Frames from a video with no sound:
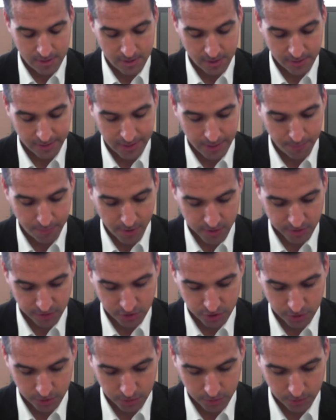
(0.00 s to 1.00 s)
Okay, part
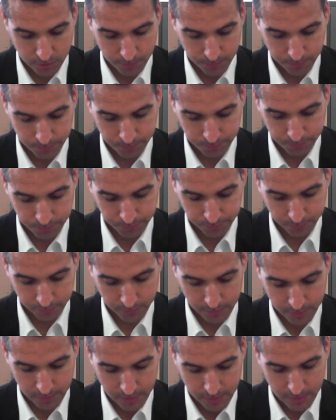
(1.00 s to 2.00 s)
two,
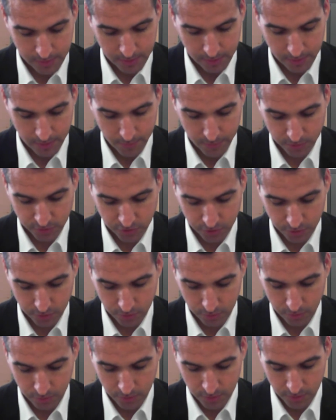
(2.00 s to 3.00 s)
number
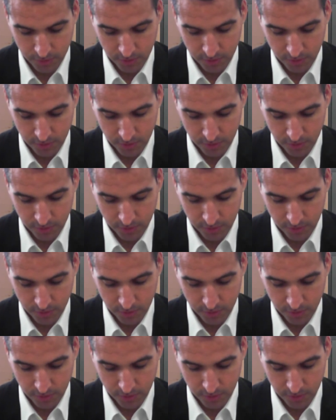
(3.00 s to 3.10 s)
two,